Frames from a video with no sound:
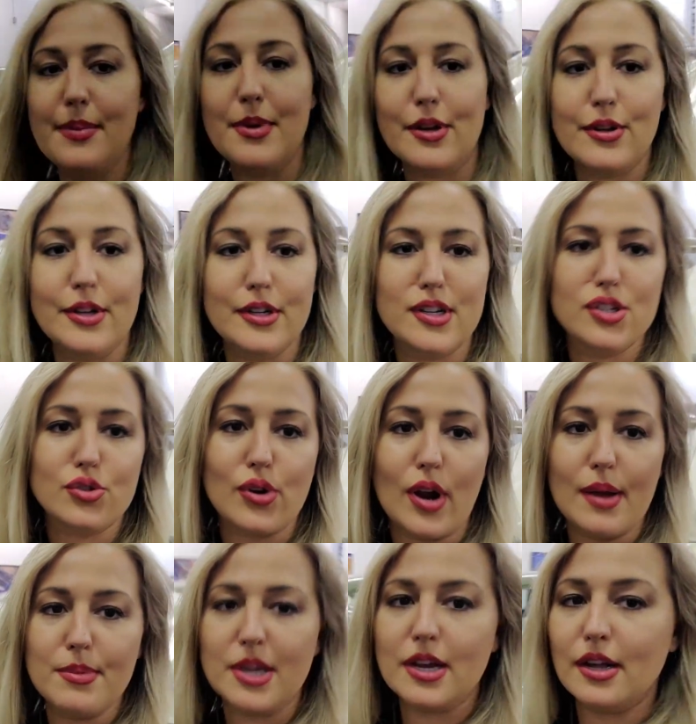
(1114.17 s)
I'm not good at
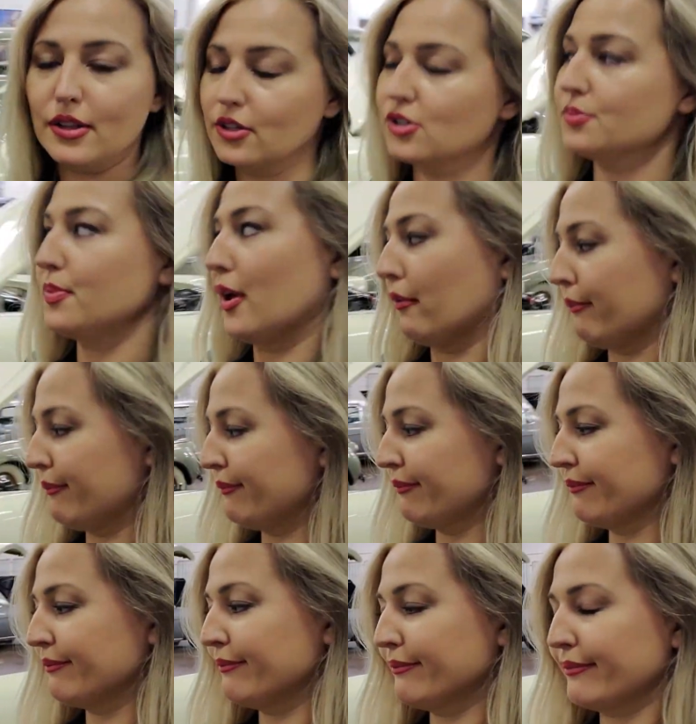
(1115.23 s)
describing colors, but
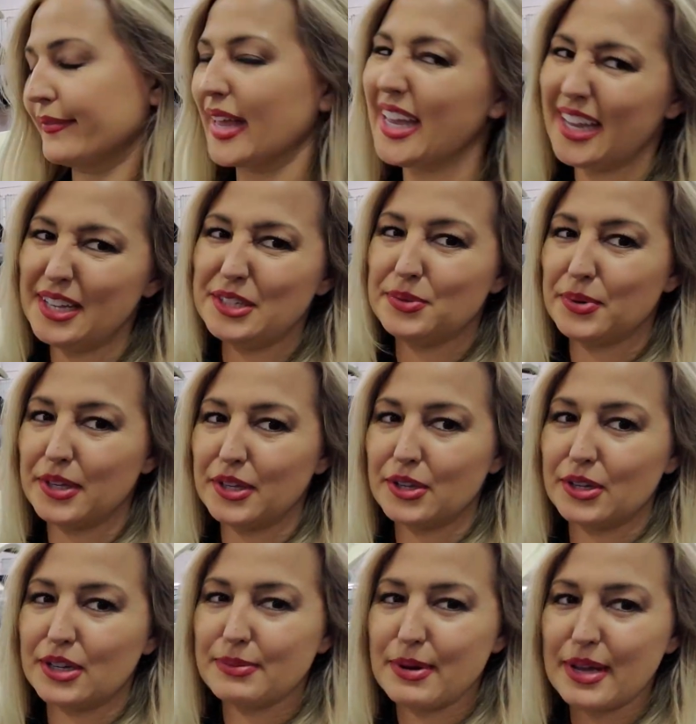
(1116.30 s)
it's a really
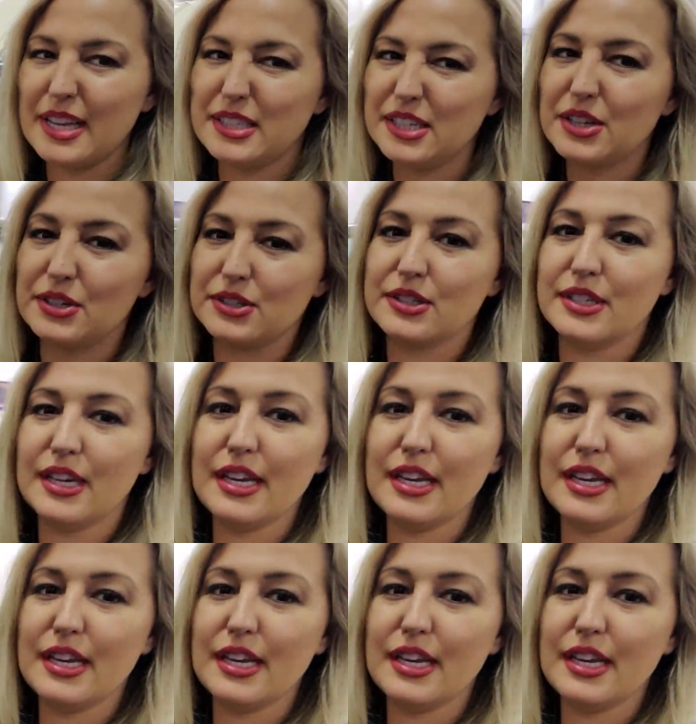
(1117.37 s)
good,